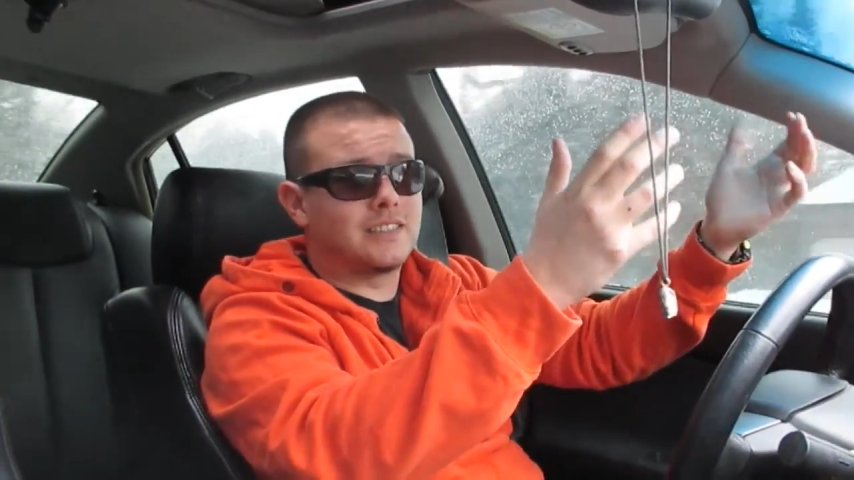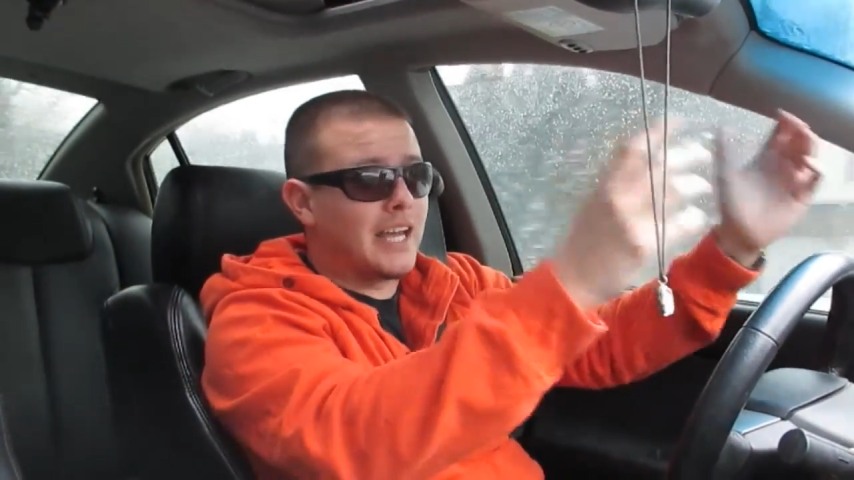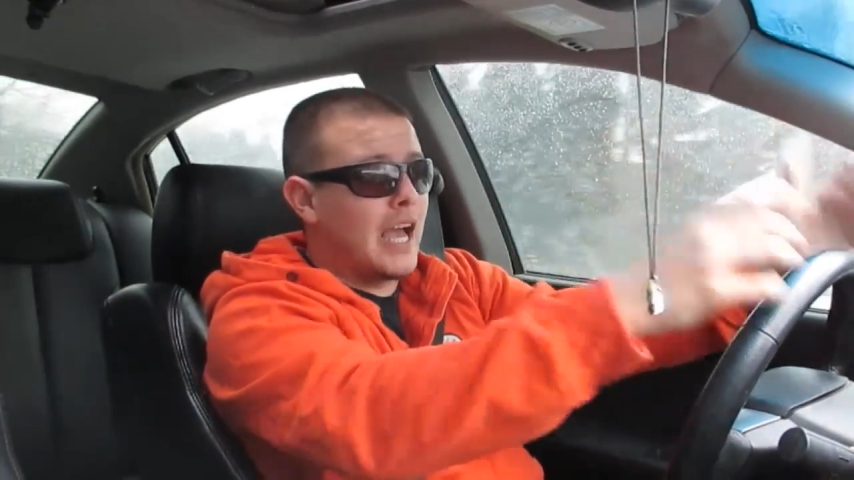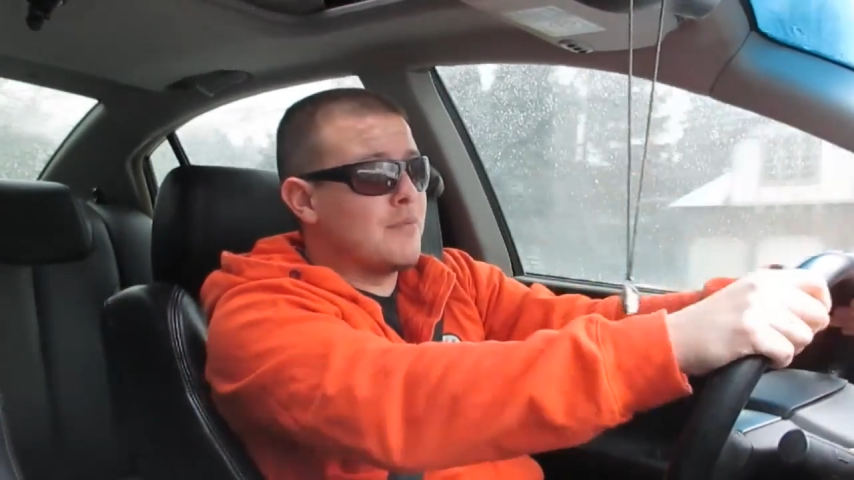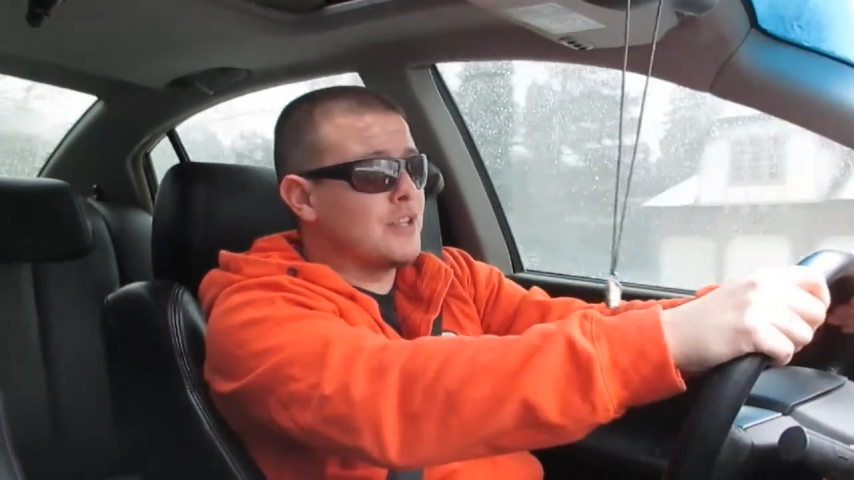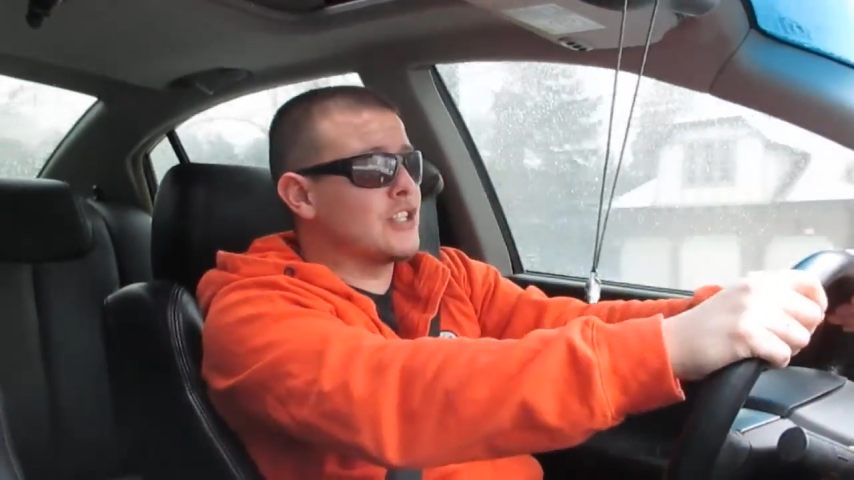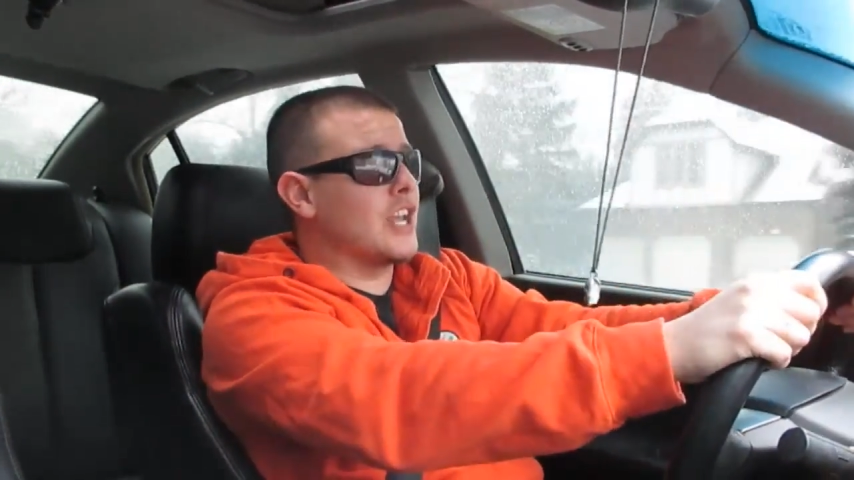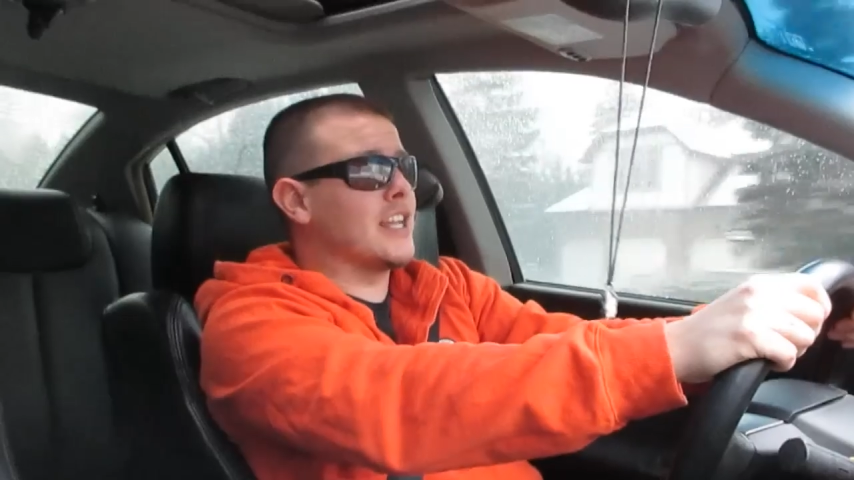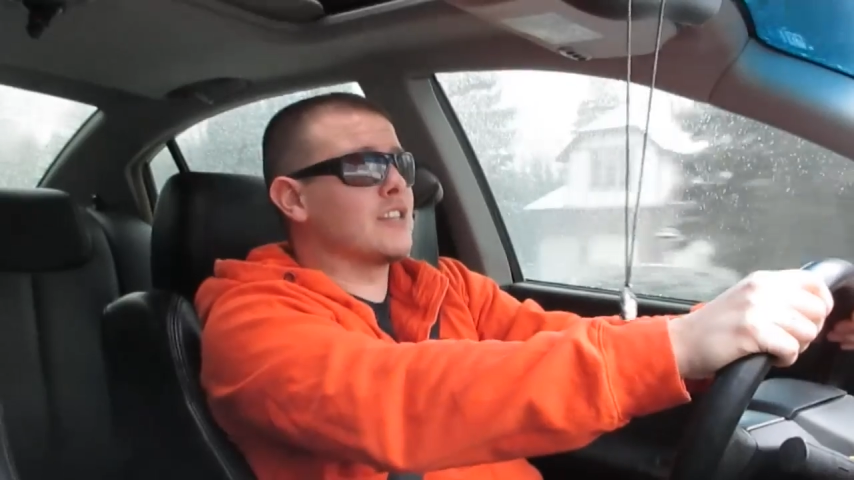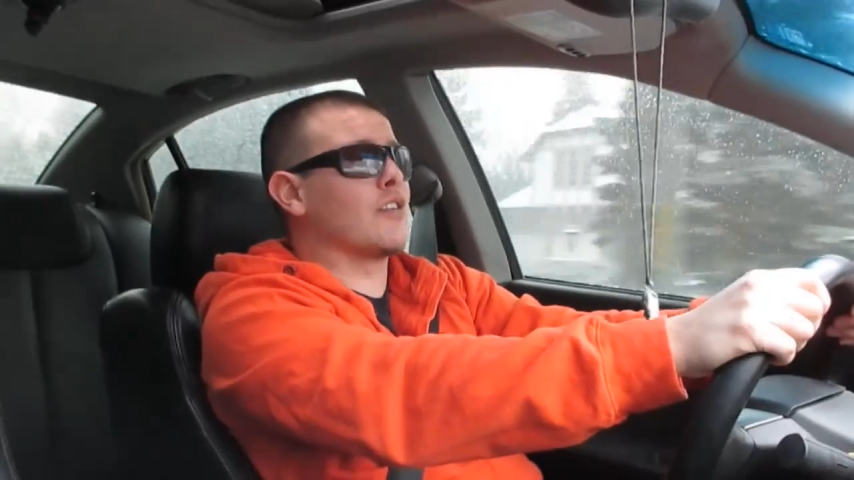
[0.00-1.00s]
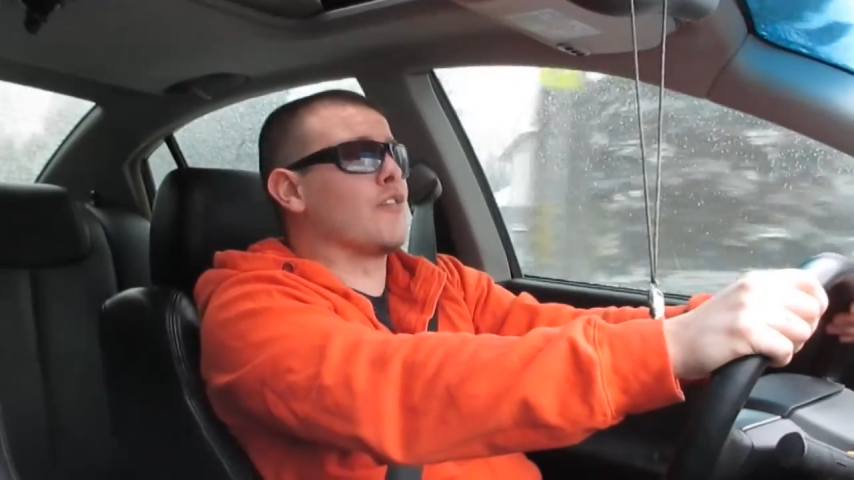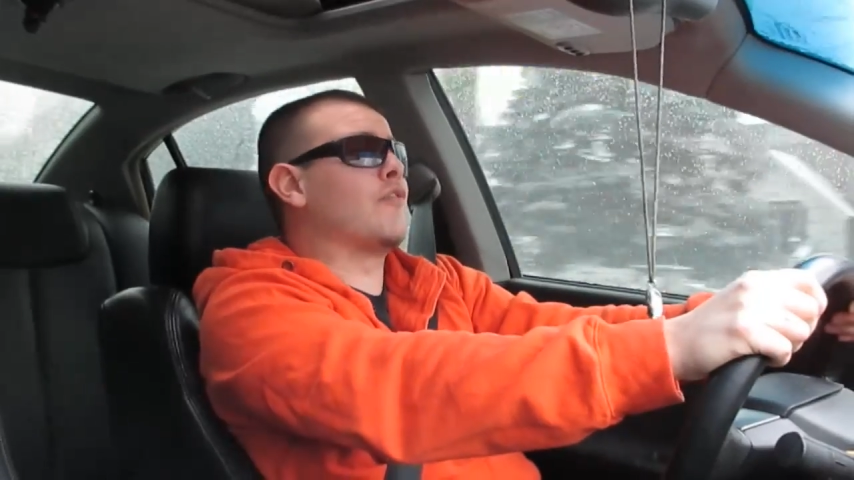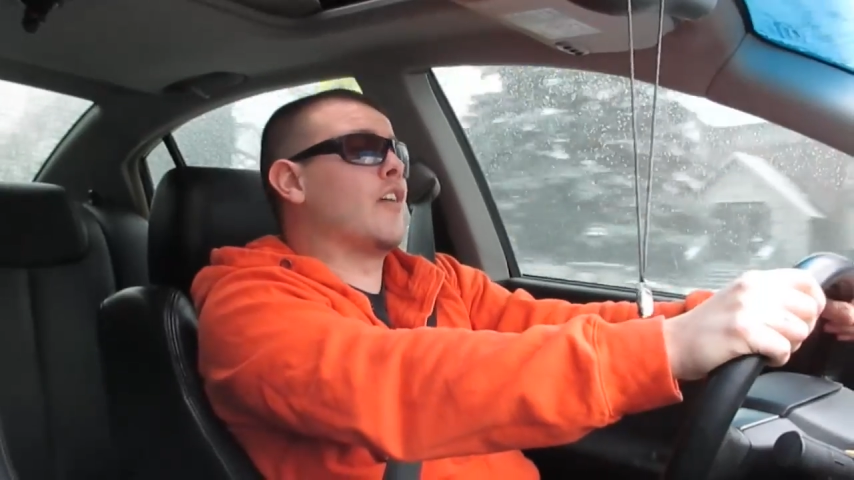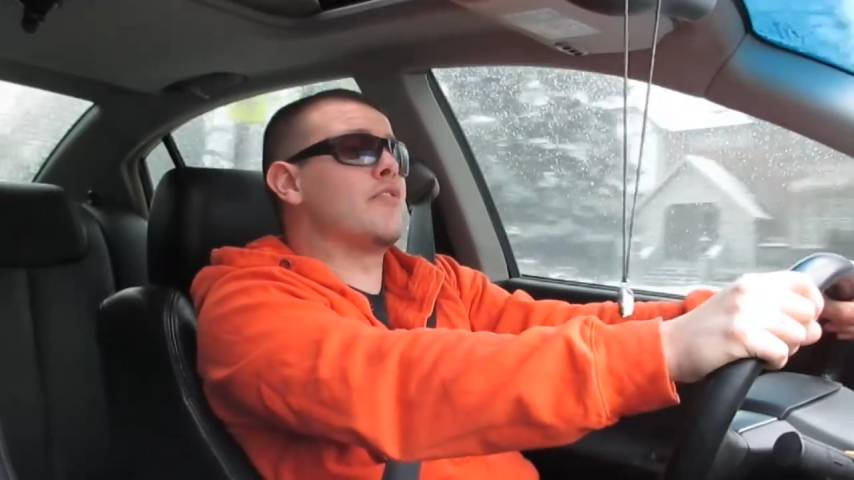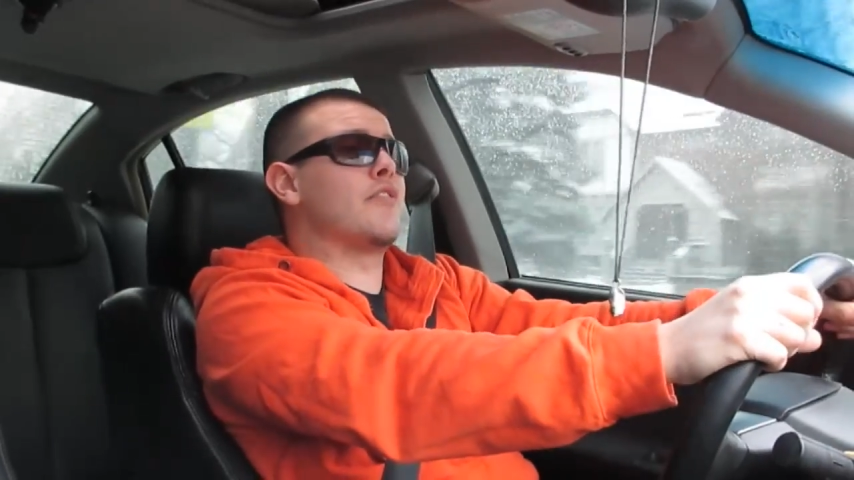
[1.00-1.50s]
Timing chains are a
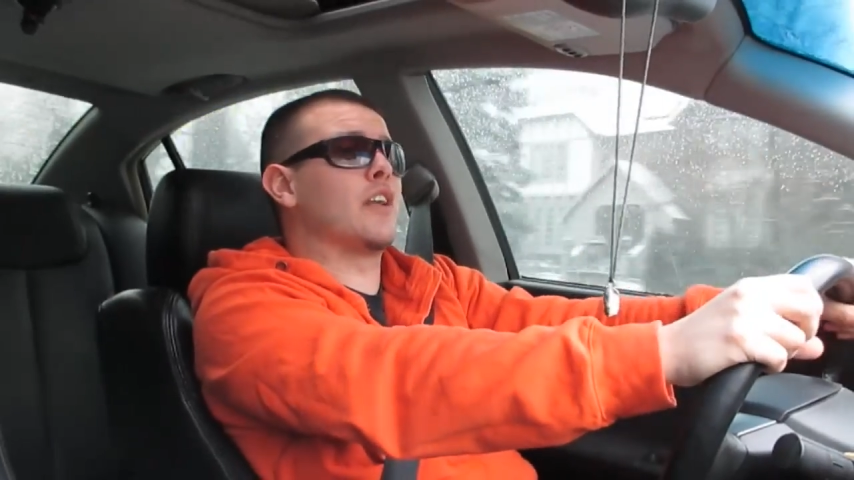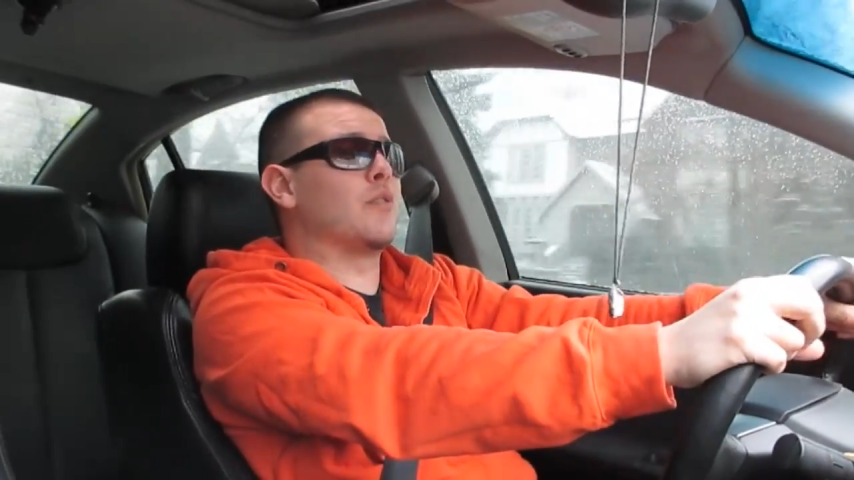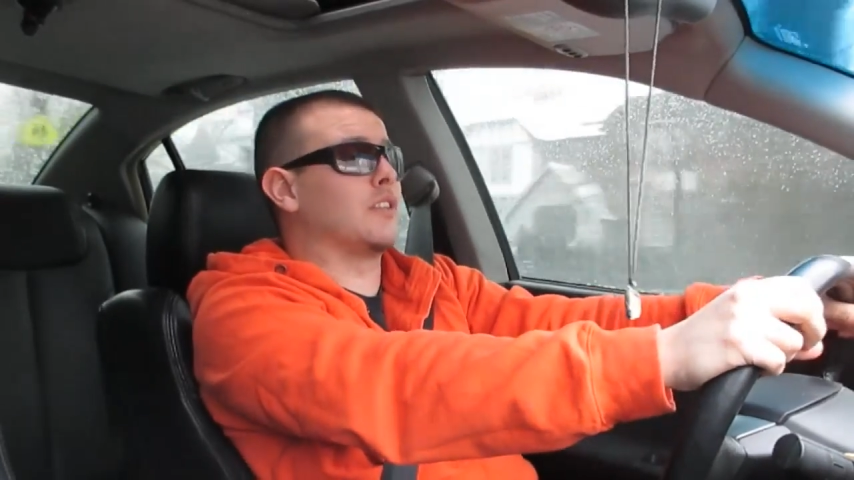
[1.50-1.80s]
fun thing,